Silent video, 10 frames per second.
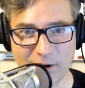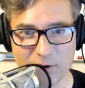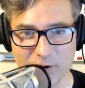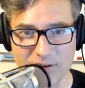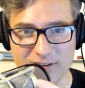
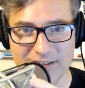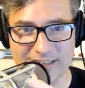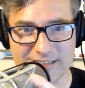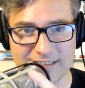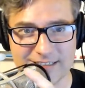know.
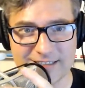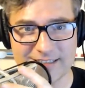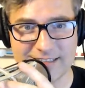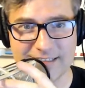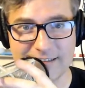
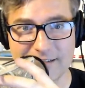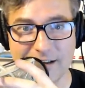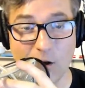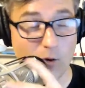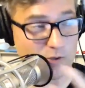
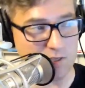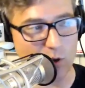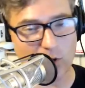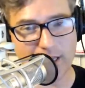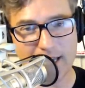Oh,
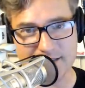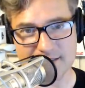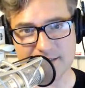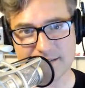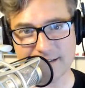so
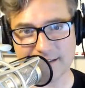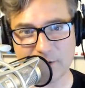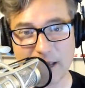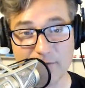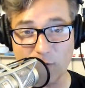yes.
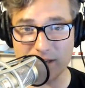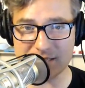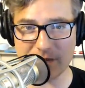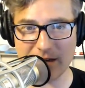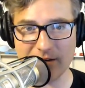We have a
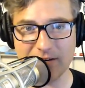voicemail.